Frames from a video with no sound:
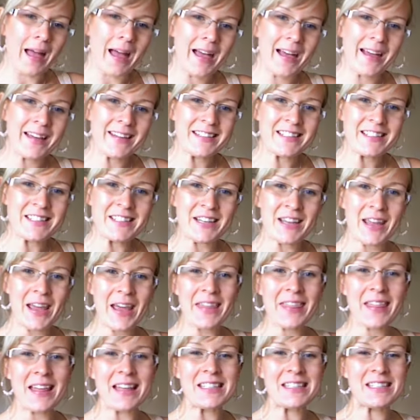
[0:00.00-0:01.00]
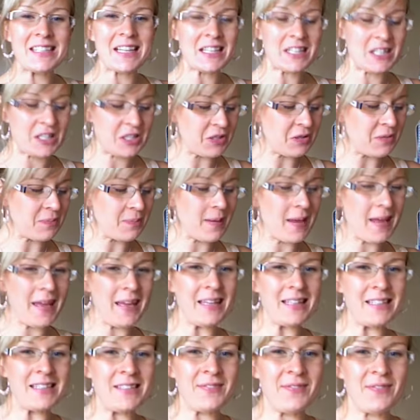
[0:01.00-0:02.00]
And so yeah, that's our soup
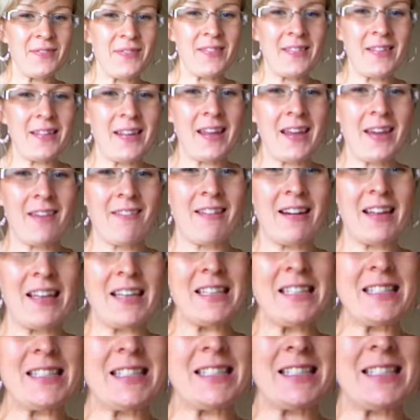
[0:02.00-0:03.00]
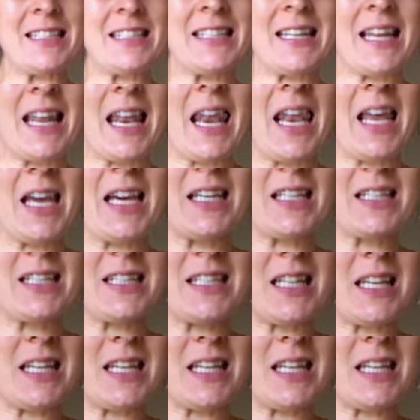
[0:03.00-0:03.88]
made. Here it is. Looks